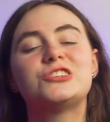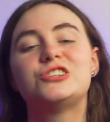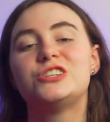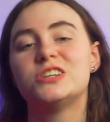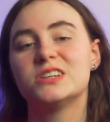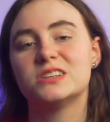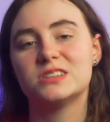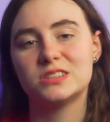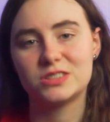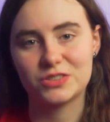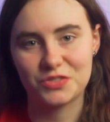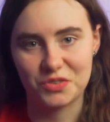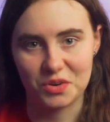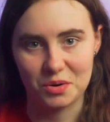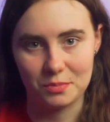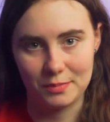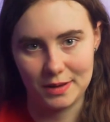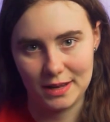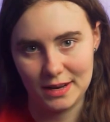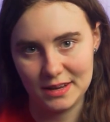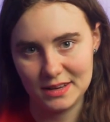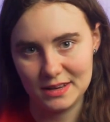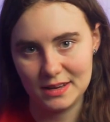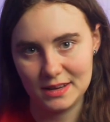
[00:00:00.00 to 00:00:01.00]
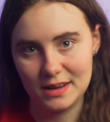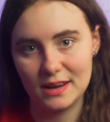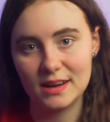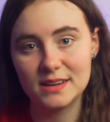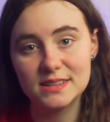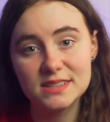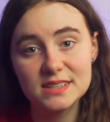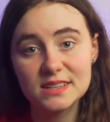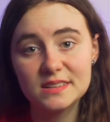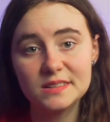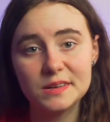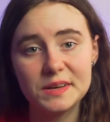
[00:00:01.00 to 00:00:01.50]
chills for a minute
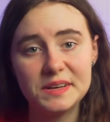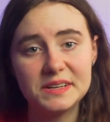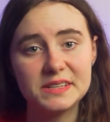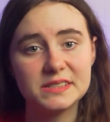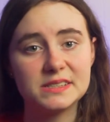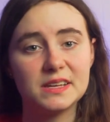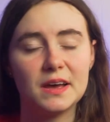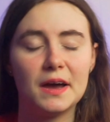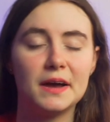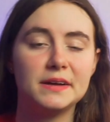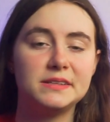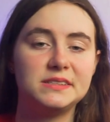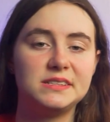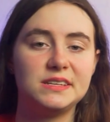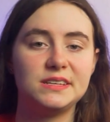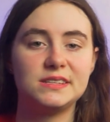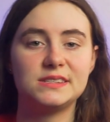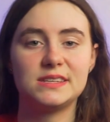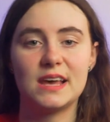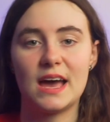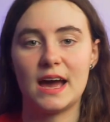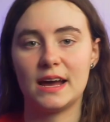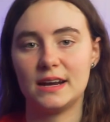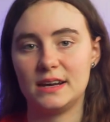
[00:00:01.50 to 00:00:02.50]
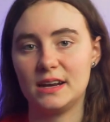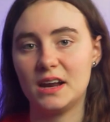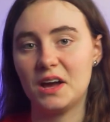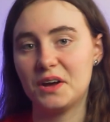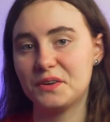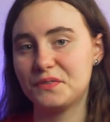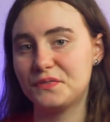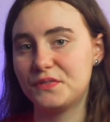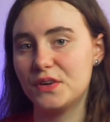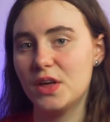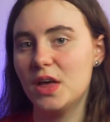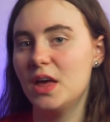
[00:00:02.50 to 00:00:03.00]
until he decides he's had
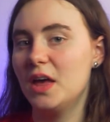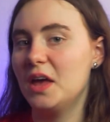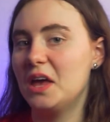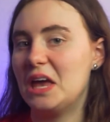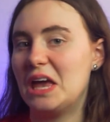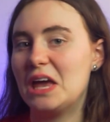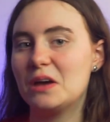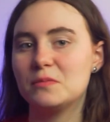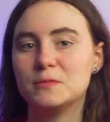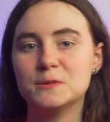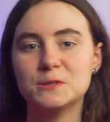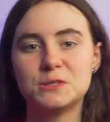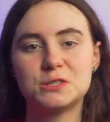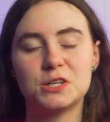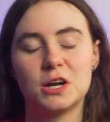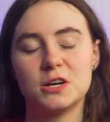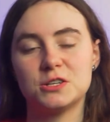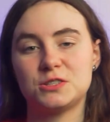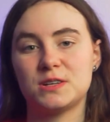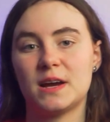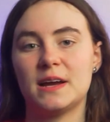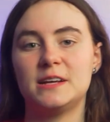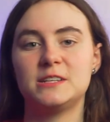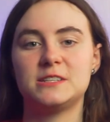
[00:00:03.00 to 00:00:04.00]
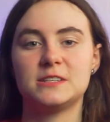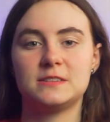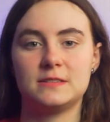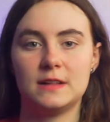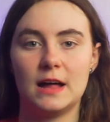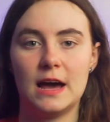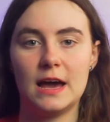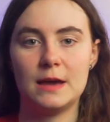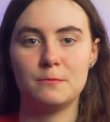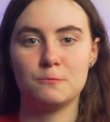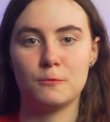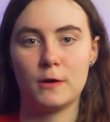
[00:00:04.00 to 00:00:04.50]
enough and will start trying to
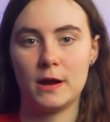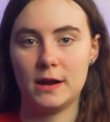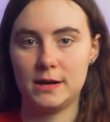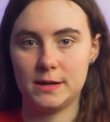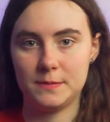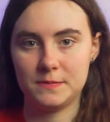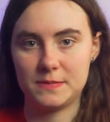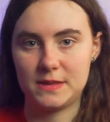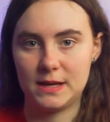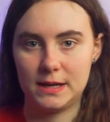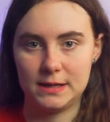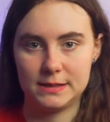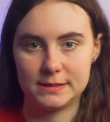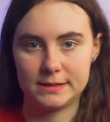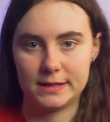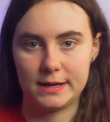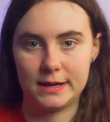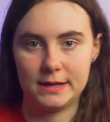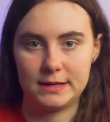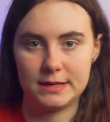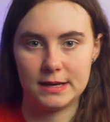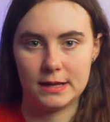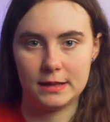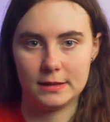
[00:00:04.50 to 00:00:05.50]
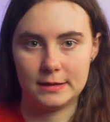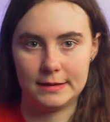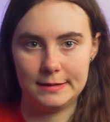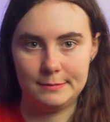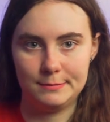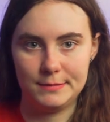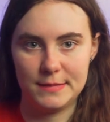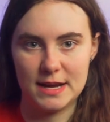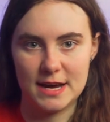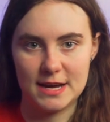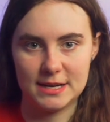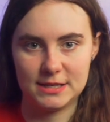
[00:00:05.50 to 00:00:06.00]
climb random things that I tell
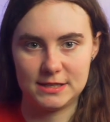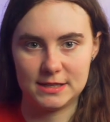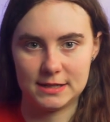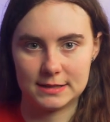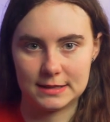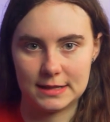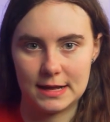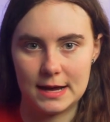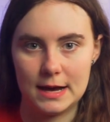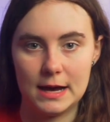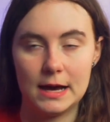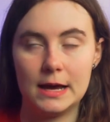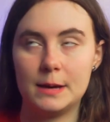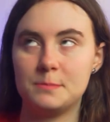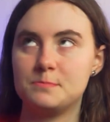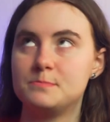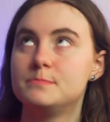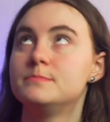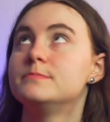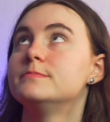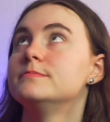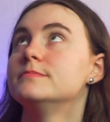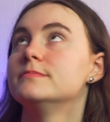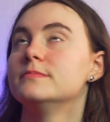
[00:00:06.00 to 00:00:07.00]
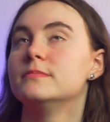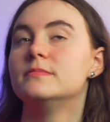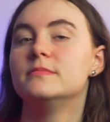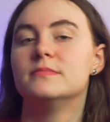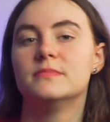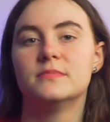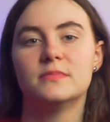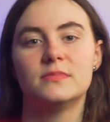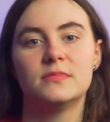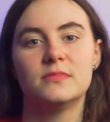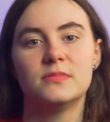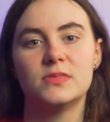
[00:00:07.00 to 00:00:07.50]
him not to climb.
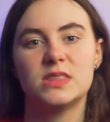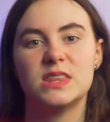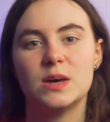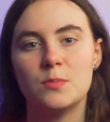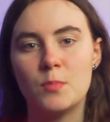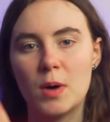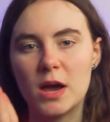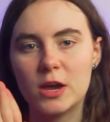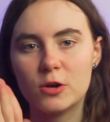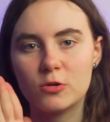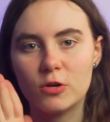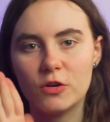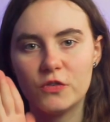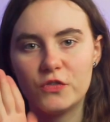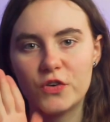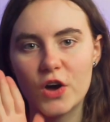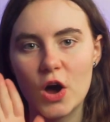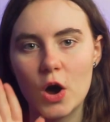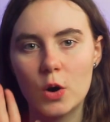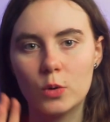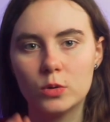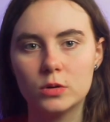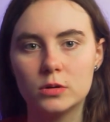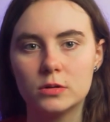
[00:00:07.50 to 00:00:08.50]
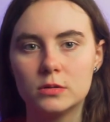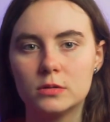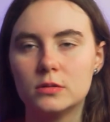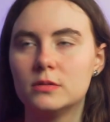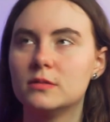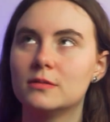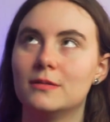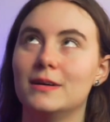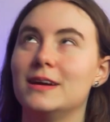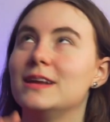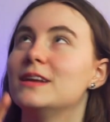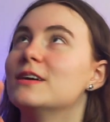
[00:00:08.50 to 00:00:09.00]
The microphone.
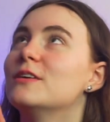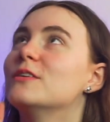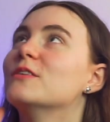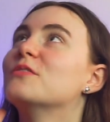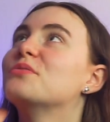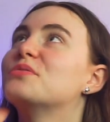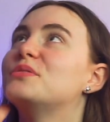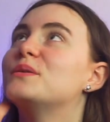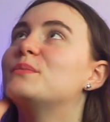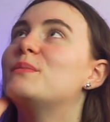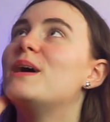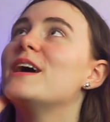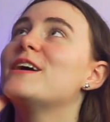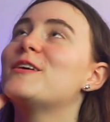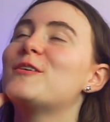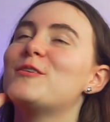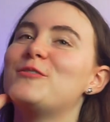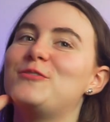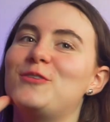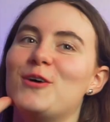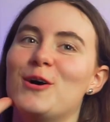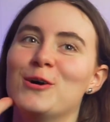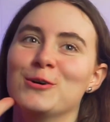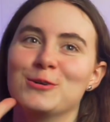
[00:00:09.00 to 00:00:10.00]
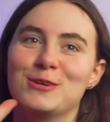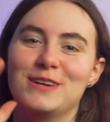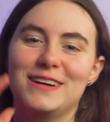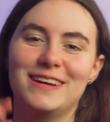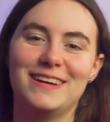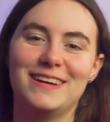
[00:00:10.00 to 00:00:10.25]
Wait, no, the microphone.